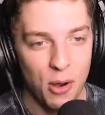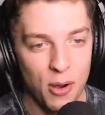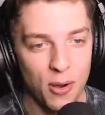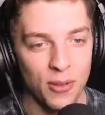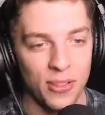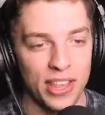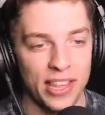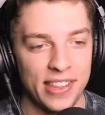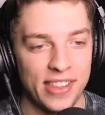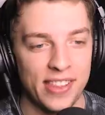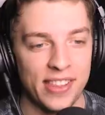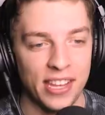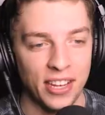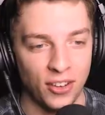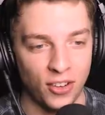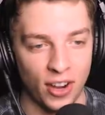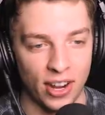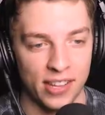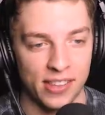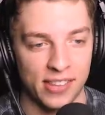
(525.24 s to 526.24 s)
Whew, this is
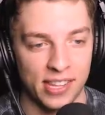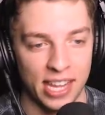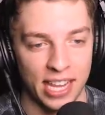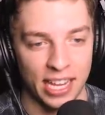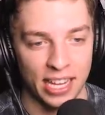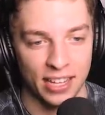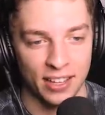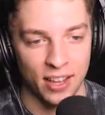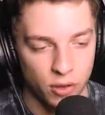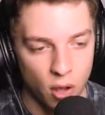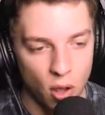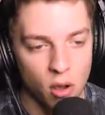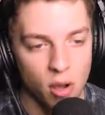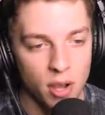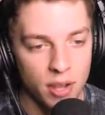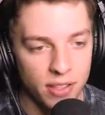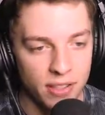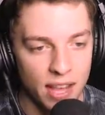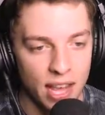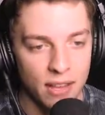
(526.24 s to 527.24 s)
interesting.
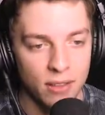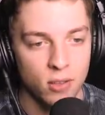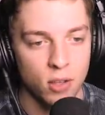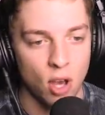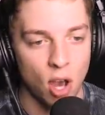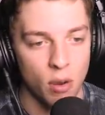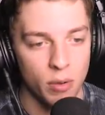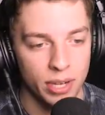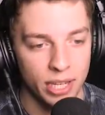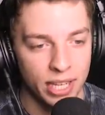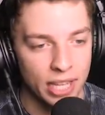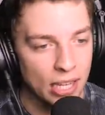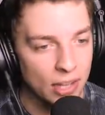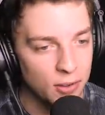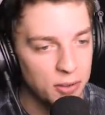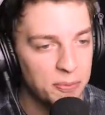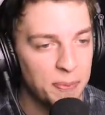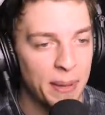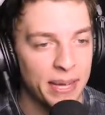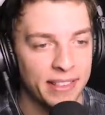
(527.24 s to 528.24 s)
Sogo says, go and kill
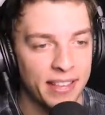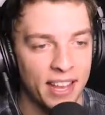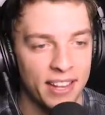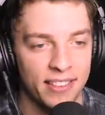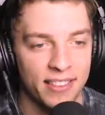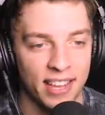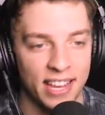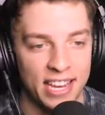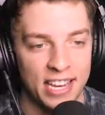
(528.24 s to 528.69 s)
a spectator